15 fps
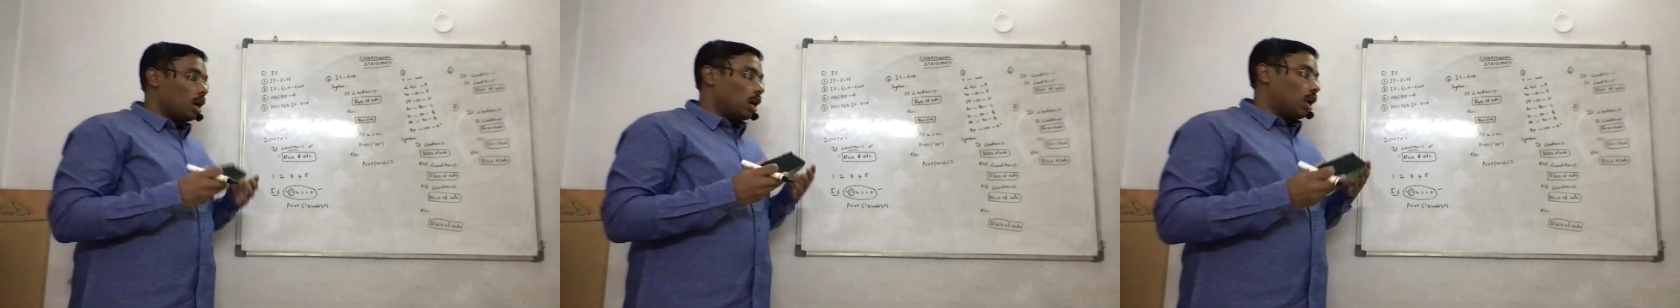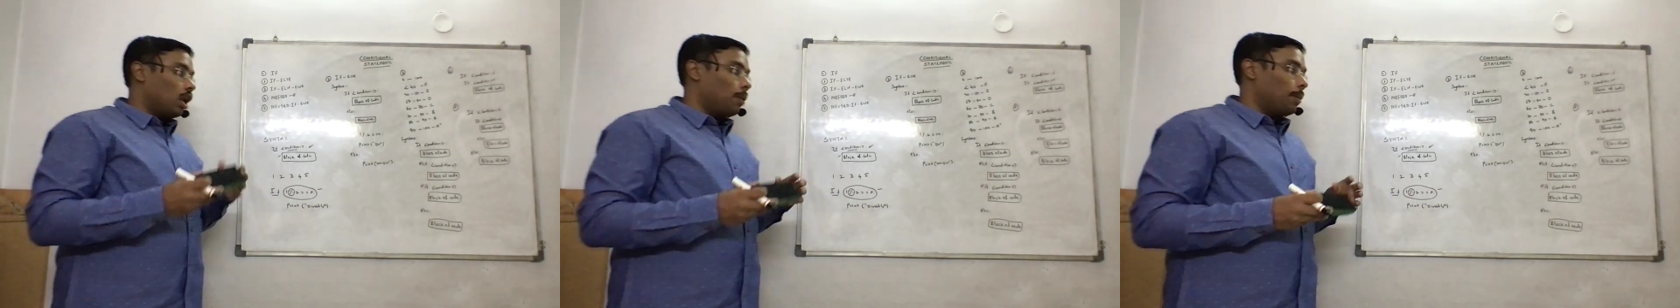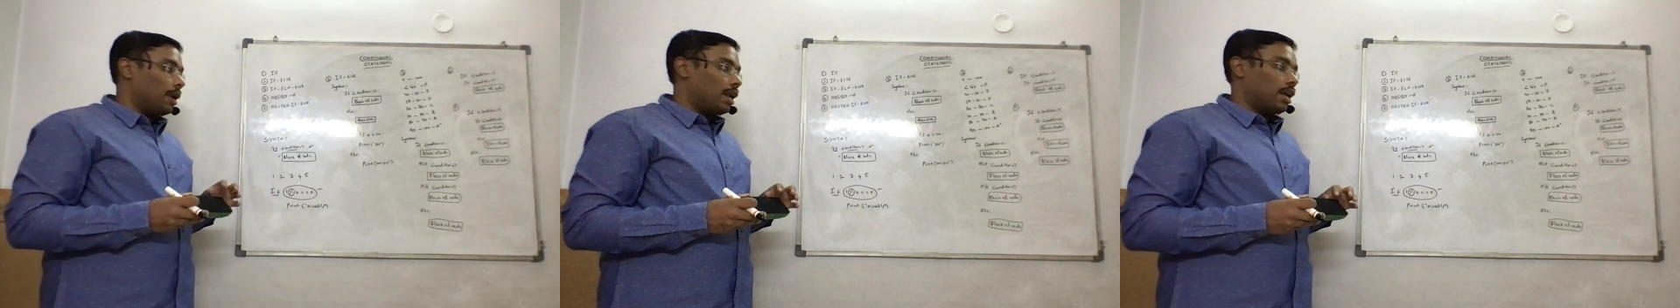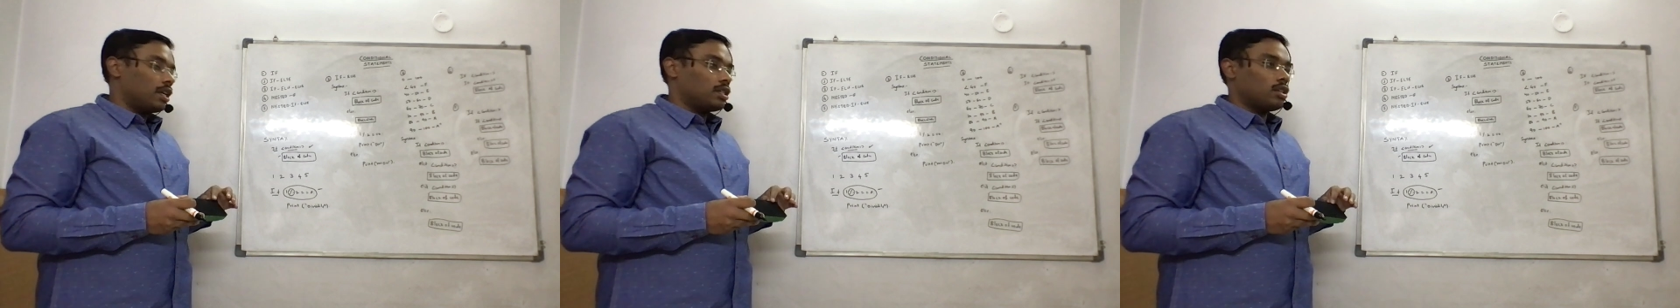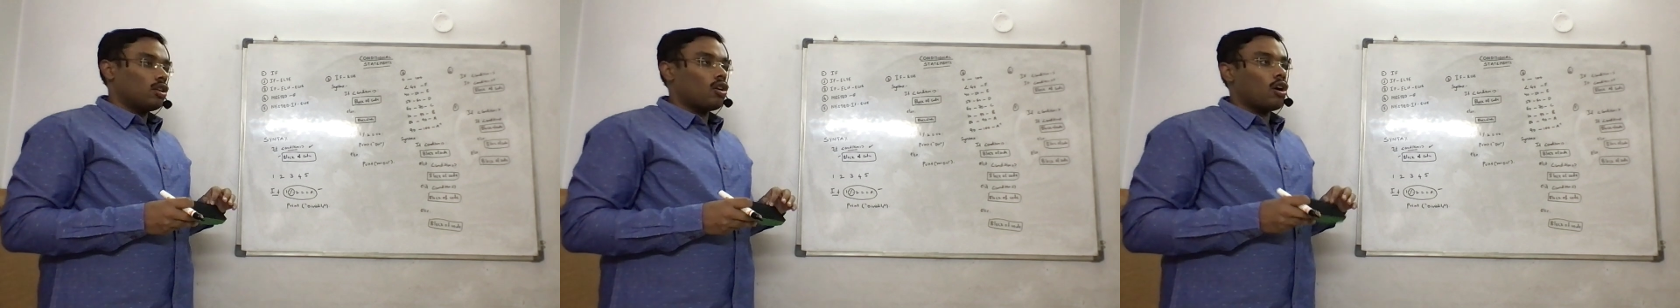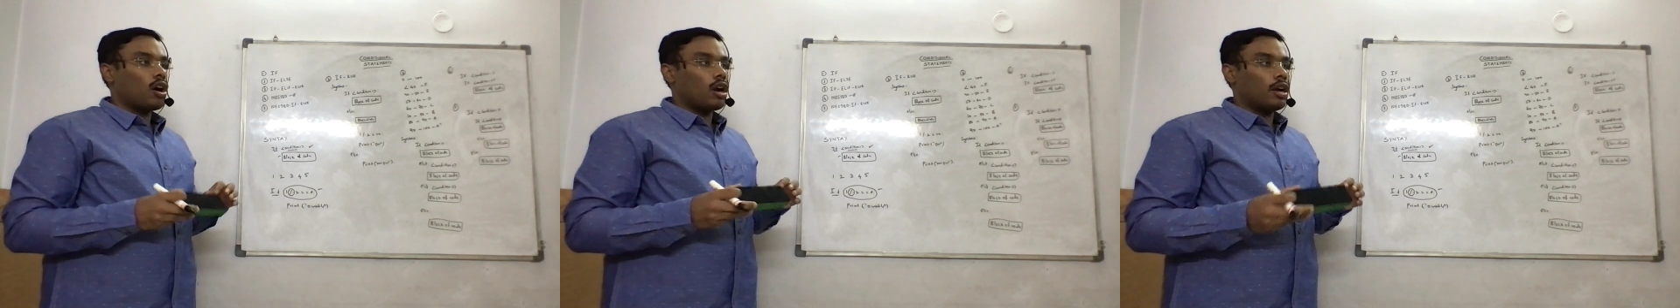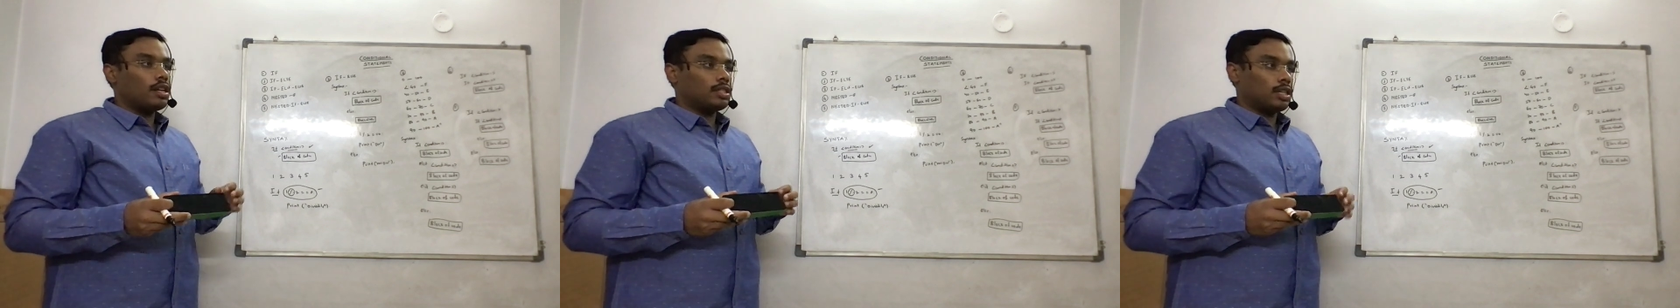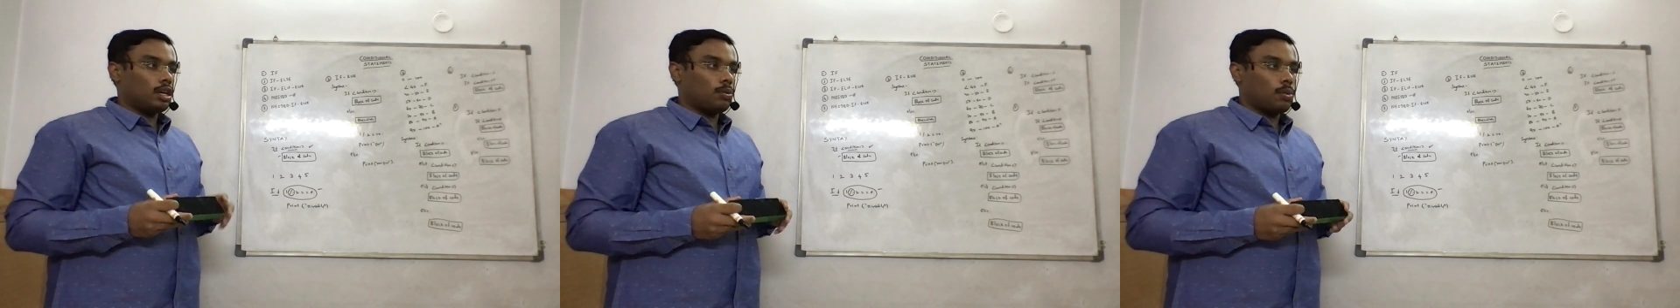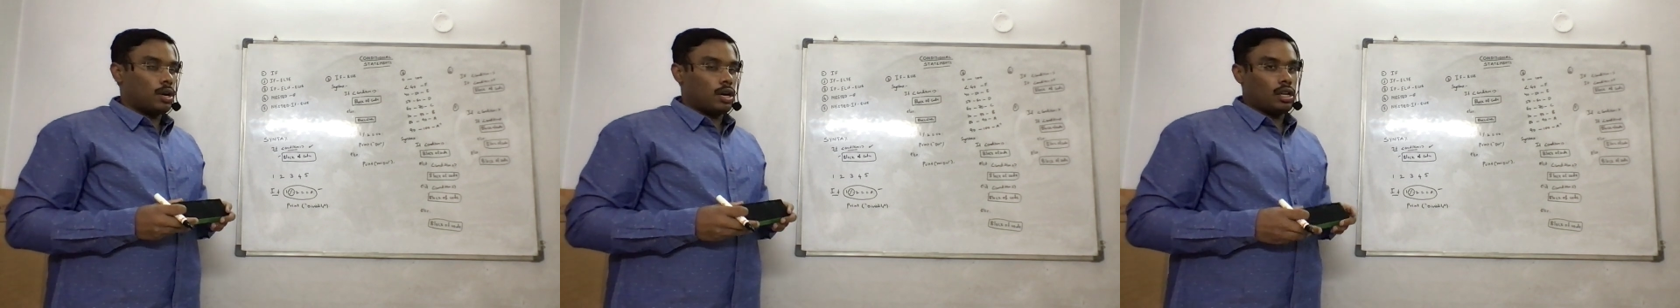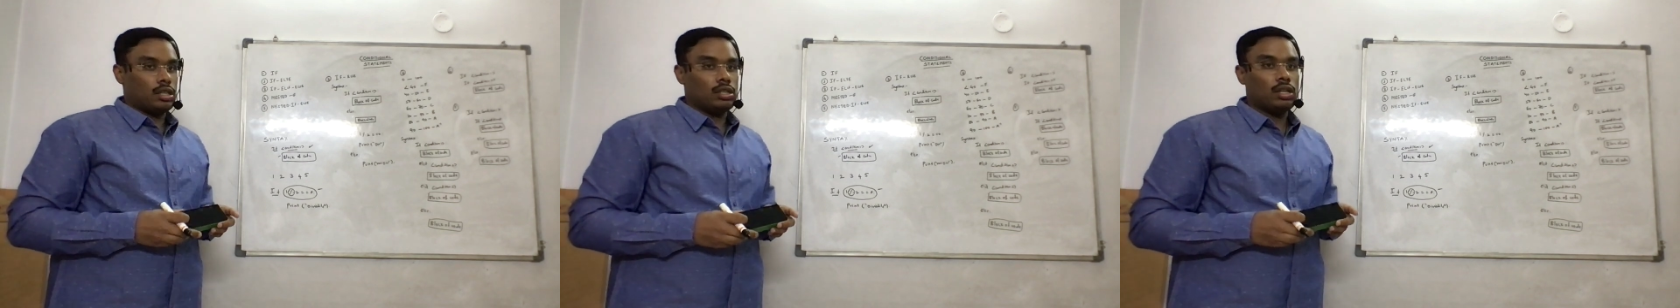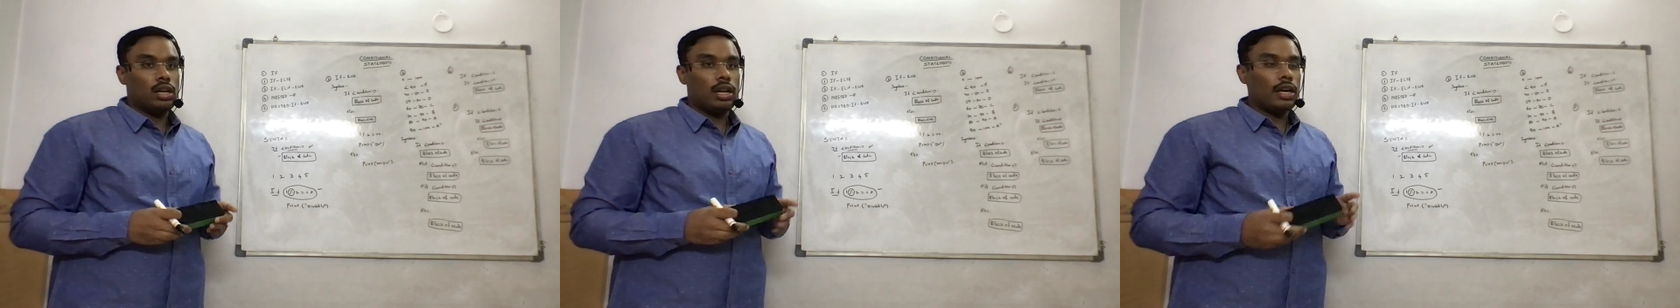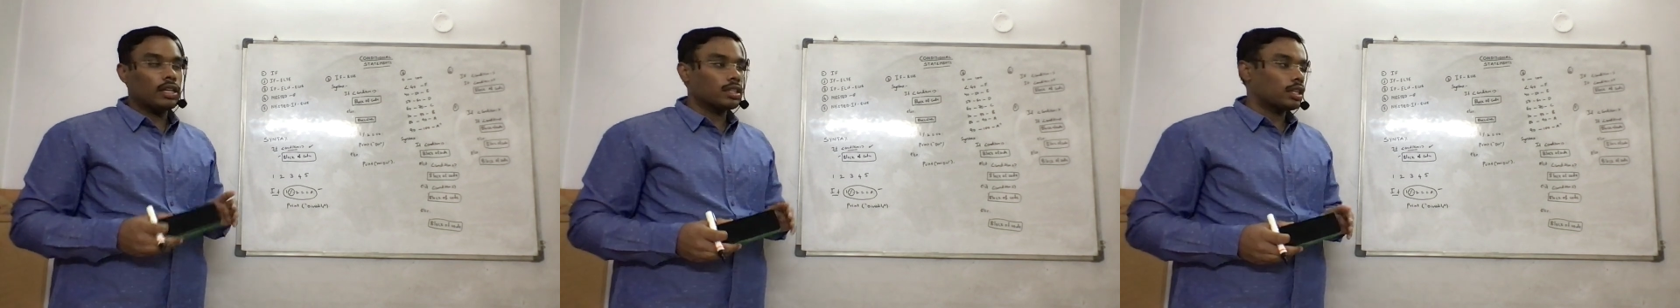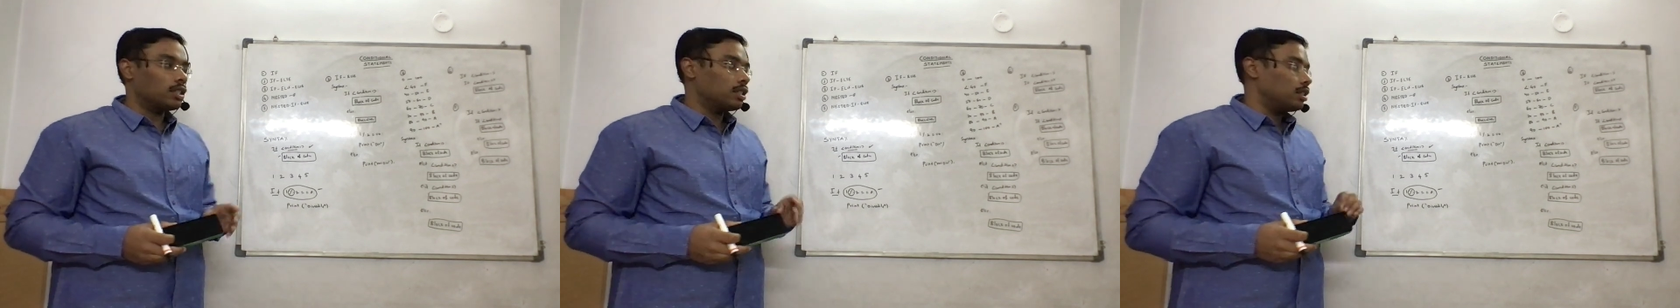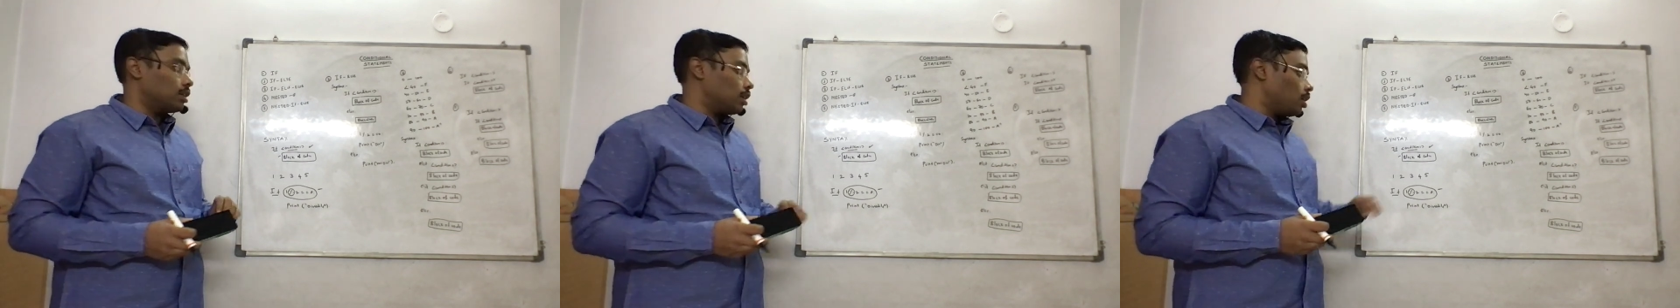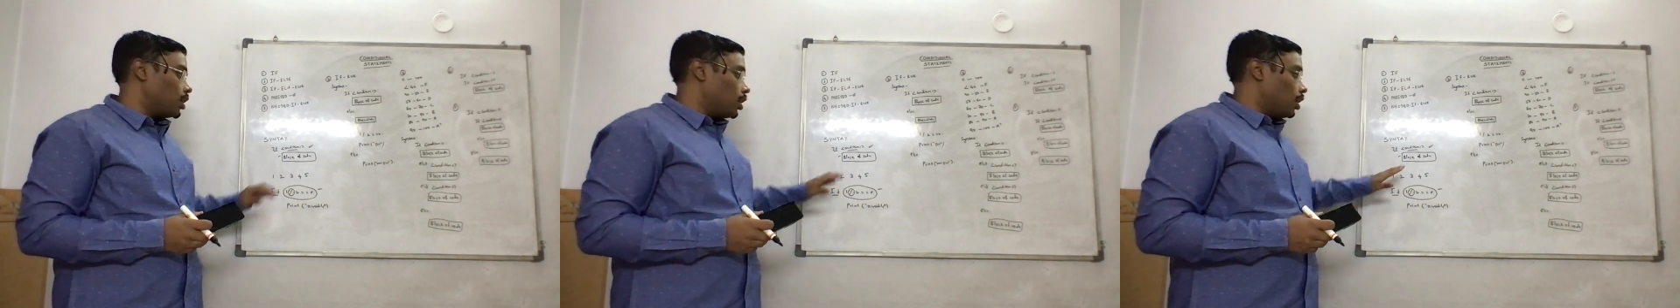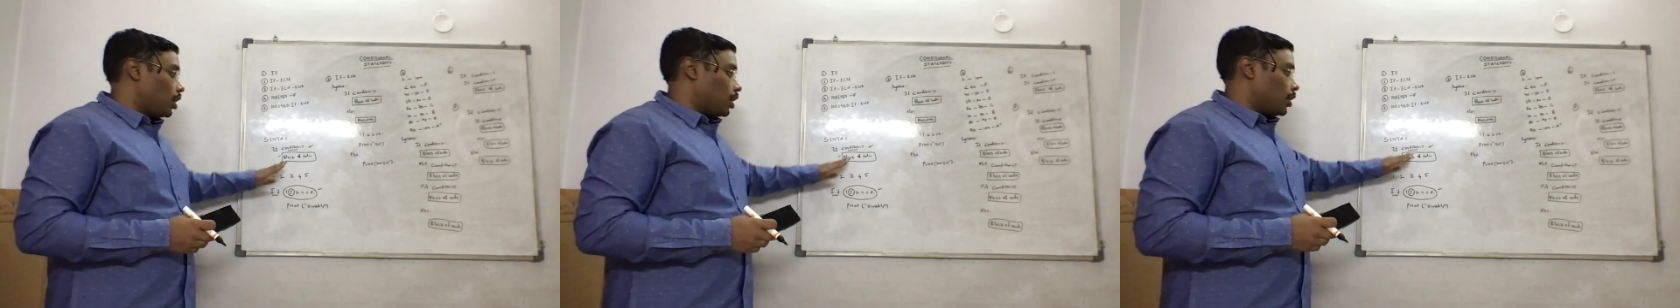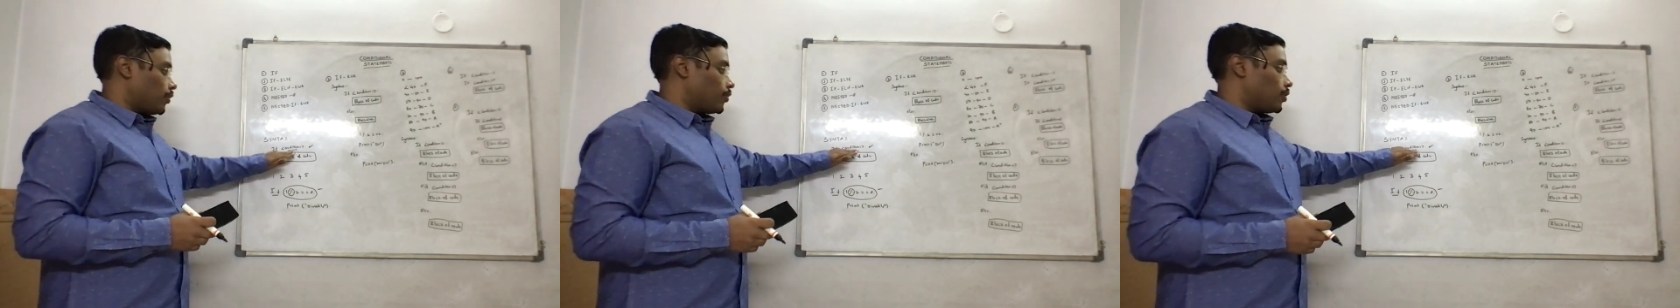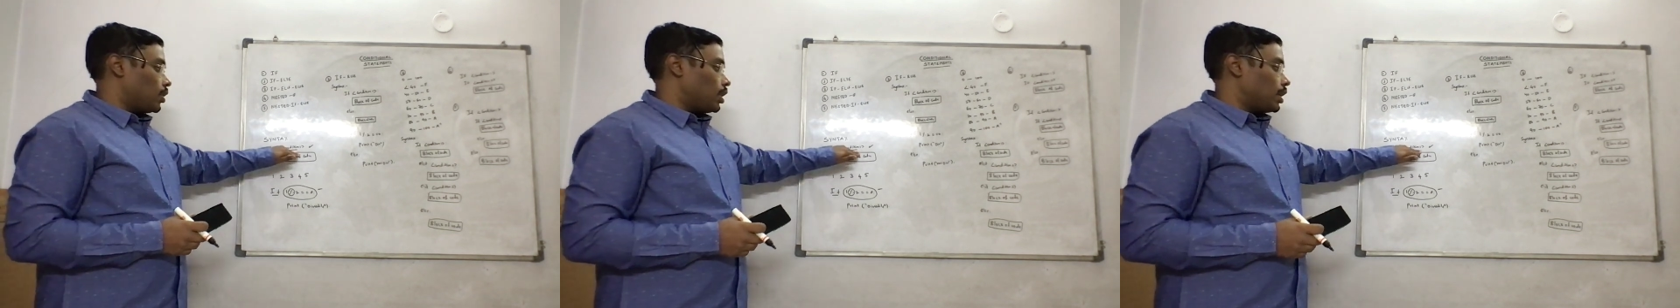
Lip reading: limitation or a disadvantage. Let us consider if